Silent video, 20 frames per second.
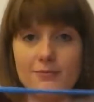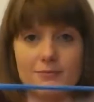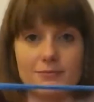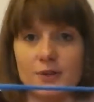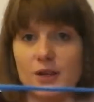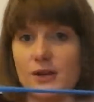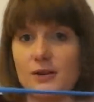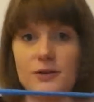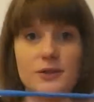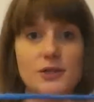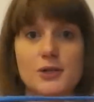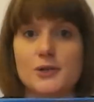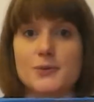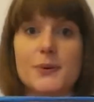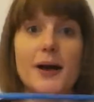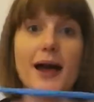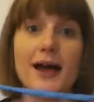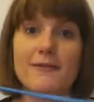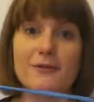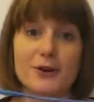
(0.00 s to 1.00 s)
You can choose
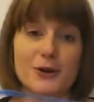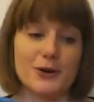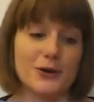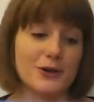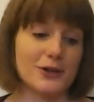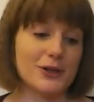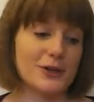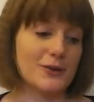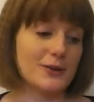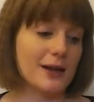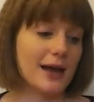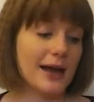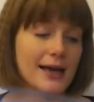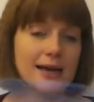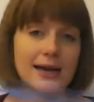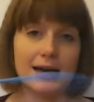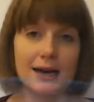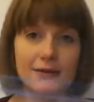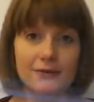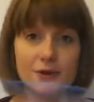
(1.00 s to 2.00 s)
whatever colour you
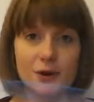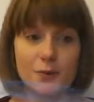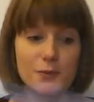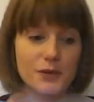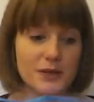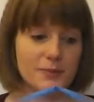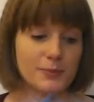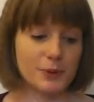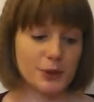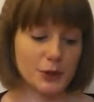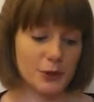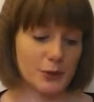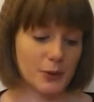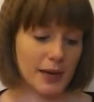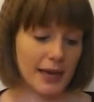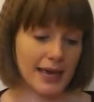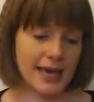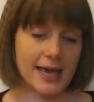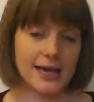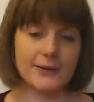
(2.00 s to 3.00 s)
like, I've gone with blue
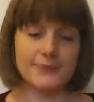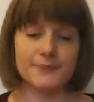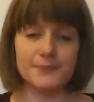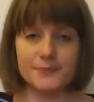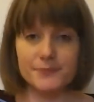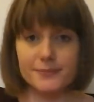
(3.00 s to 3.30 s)
here.